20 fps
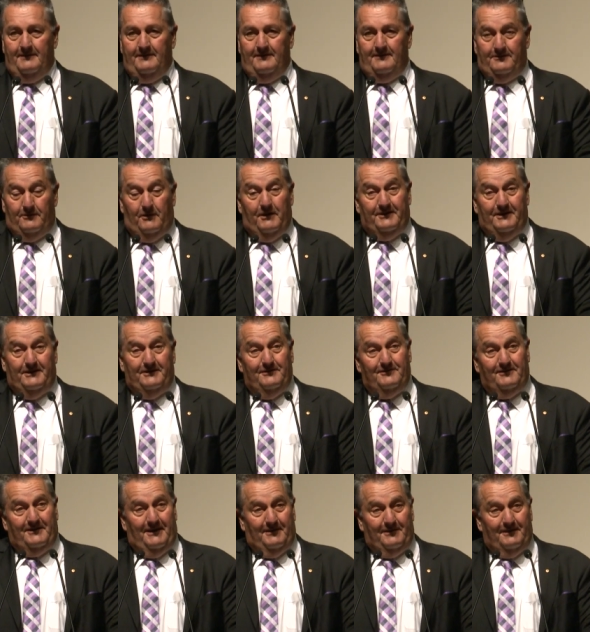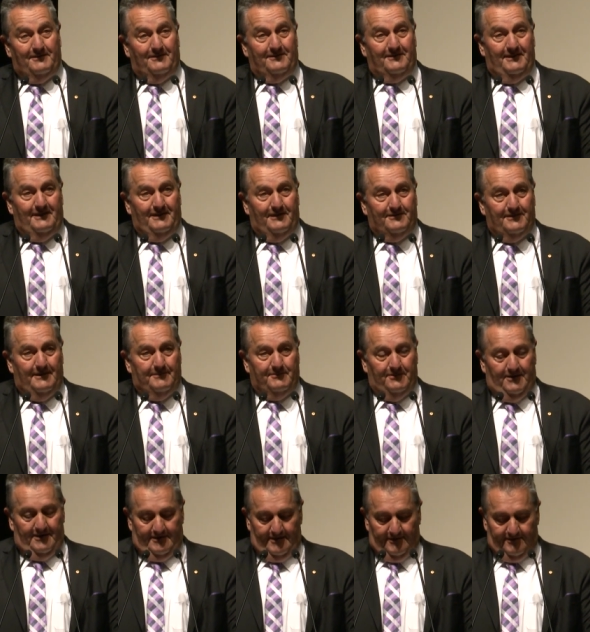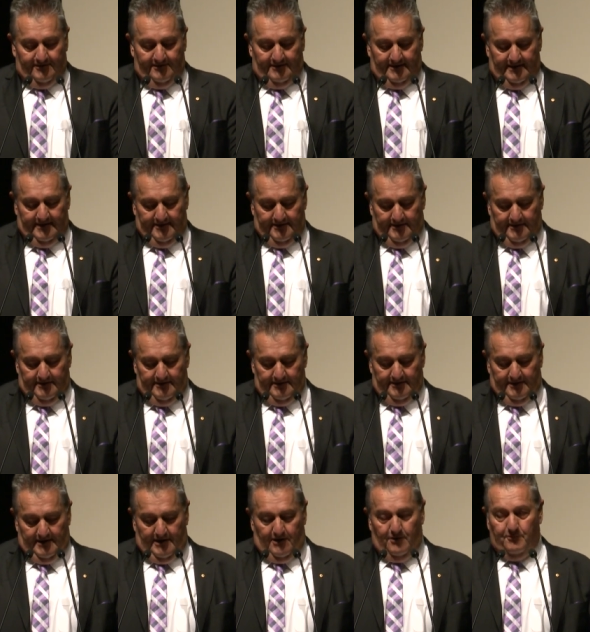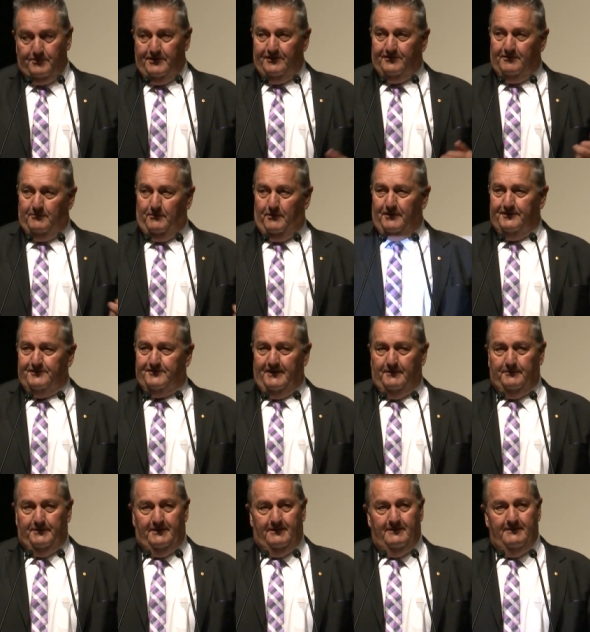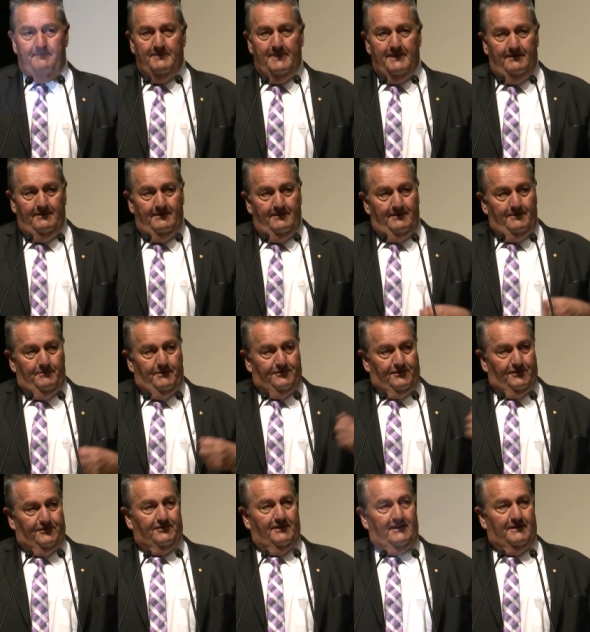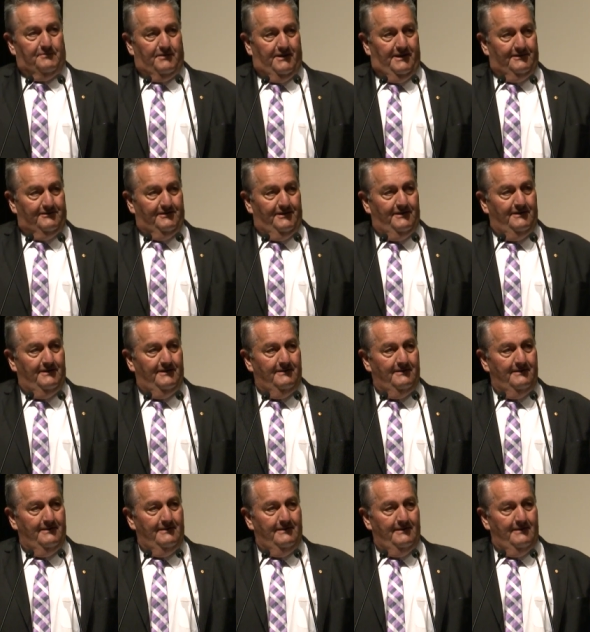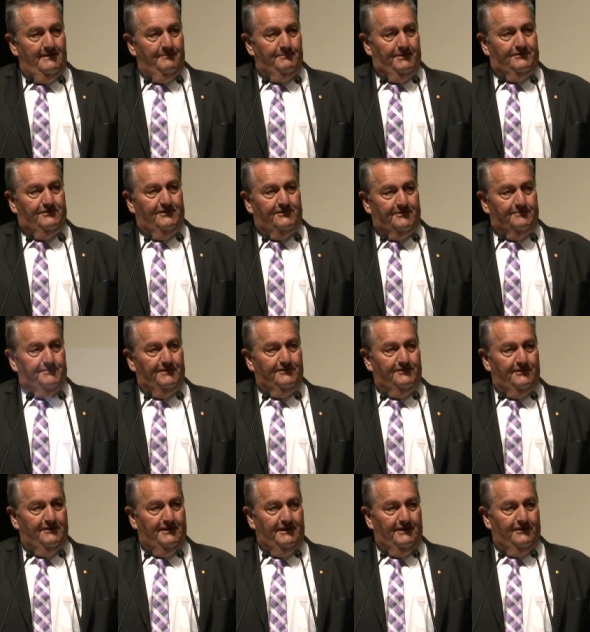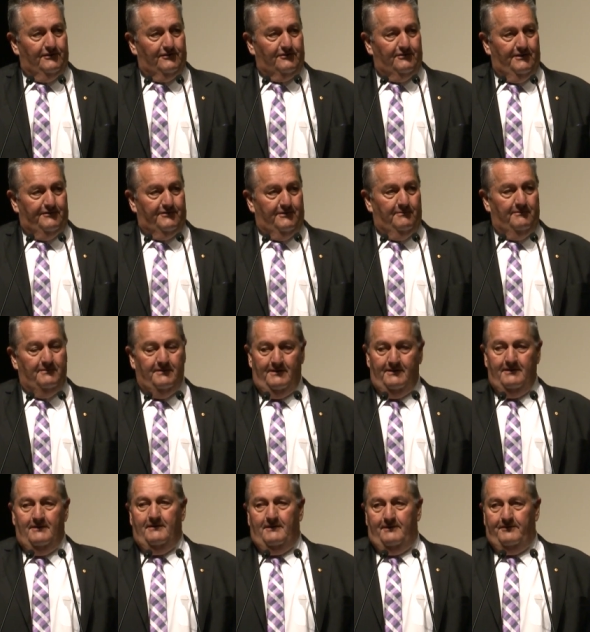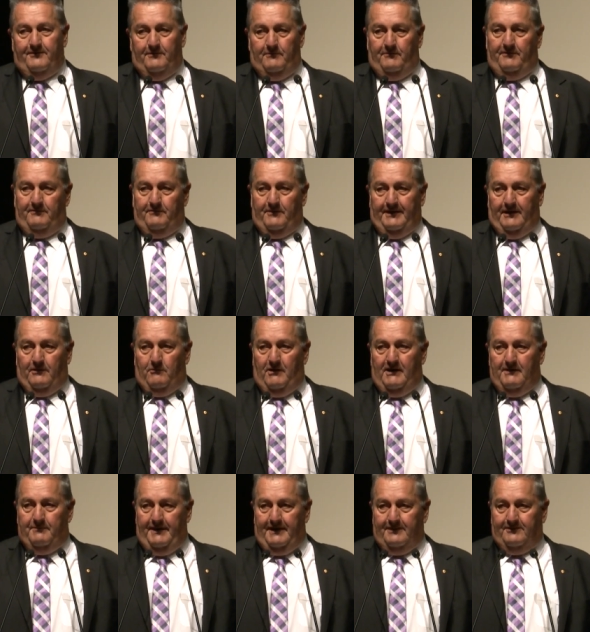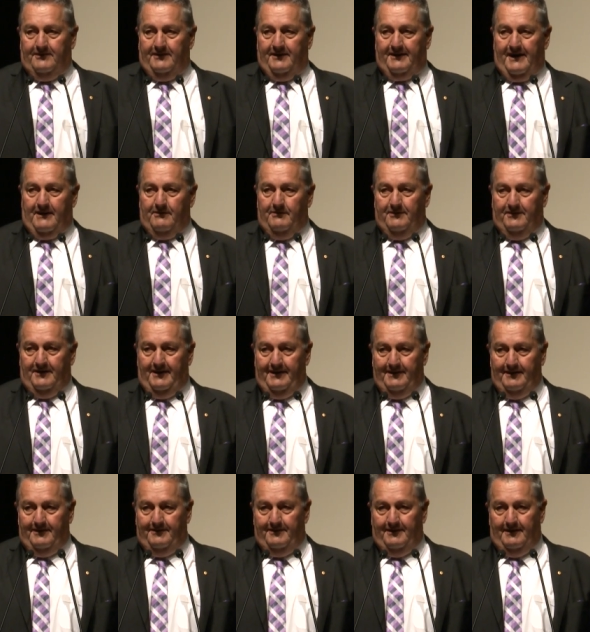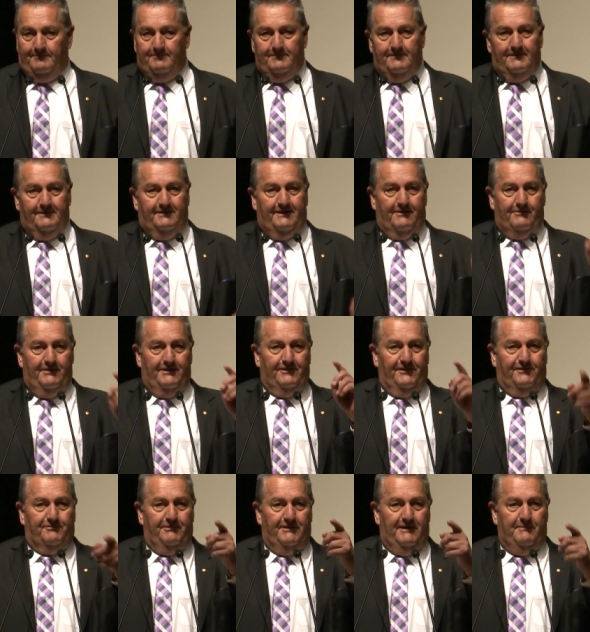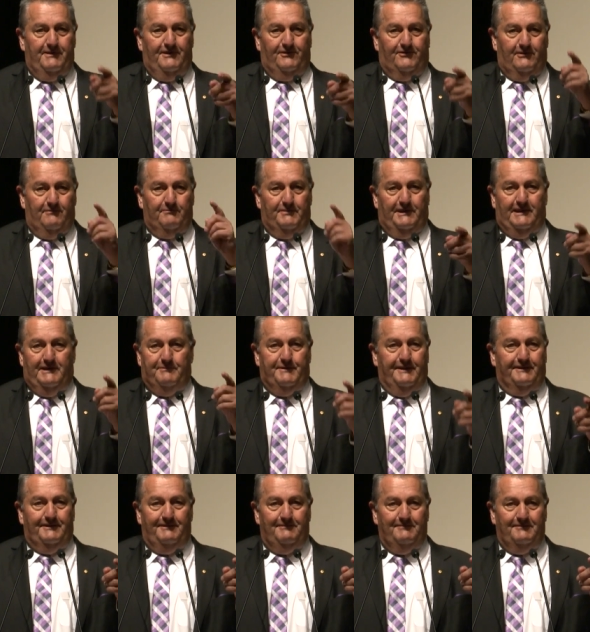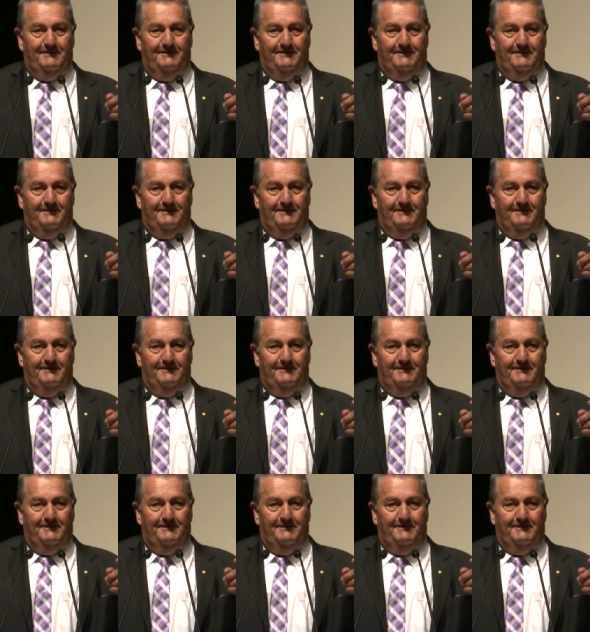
19 years ago. It, doesn't, only seems like yesterday, and the, the whole reason was that we was to celebrate participants in the industry from, from you know, way back to the current day. And um, Kerry, just when you mentioned Billy Pettit,